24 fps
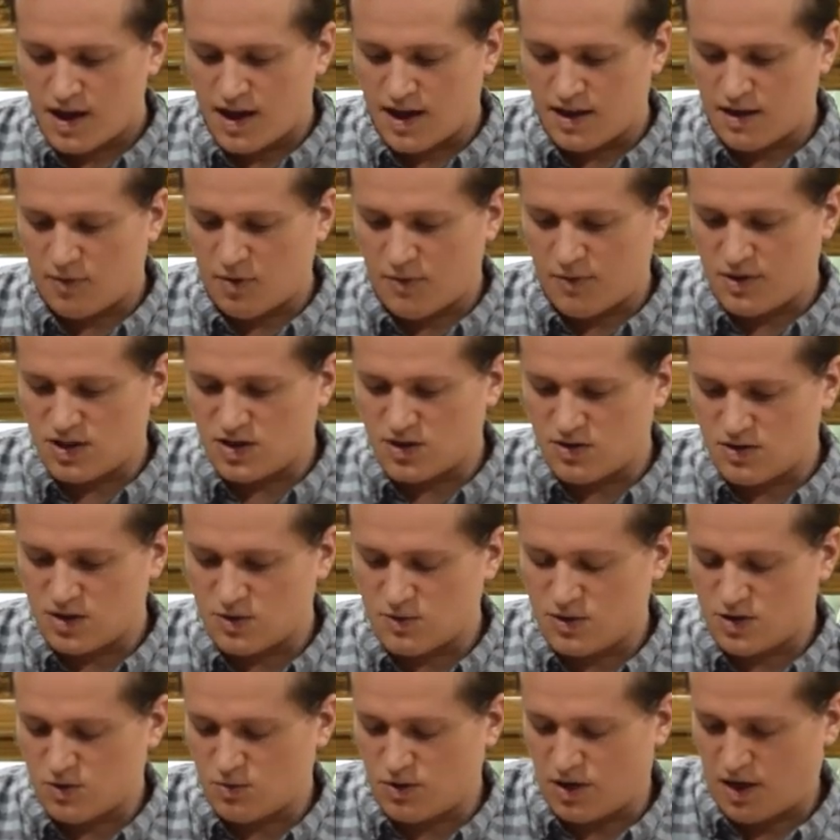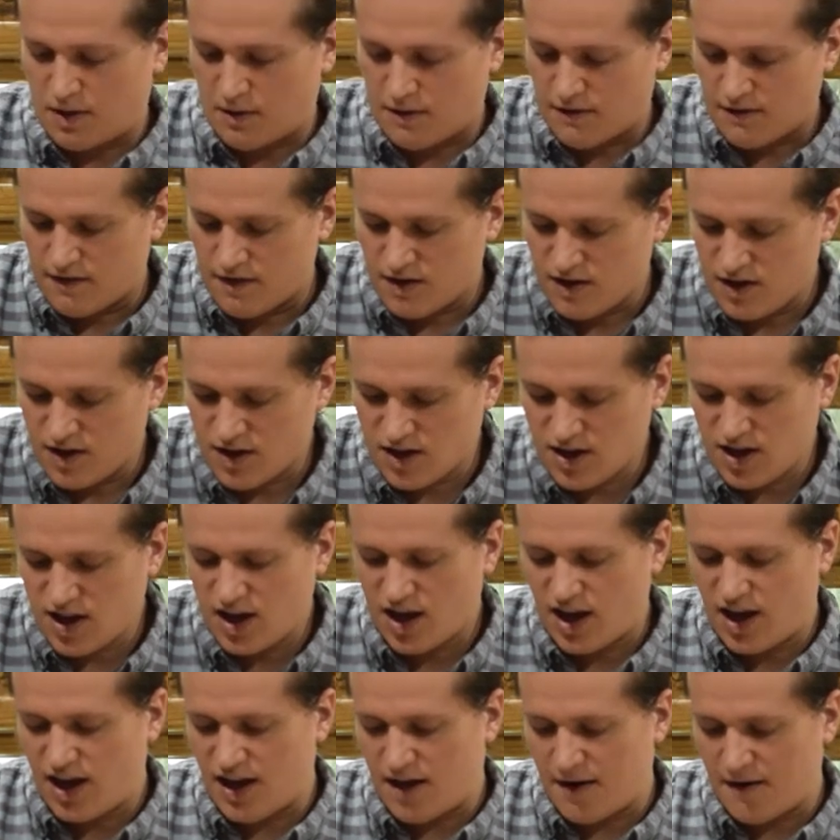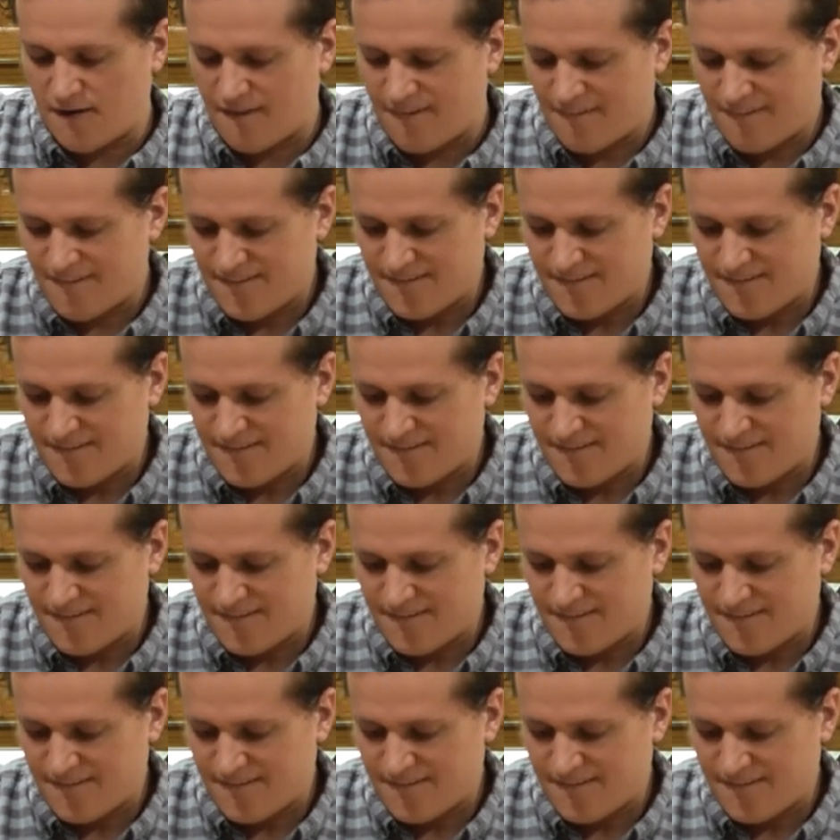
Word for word: And then what we do is we just wanna cut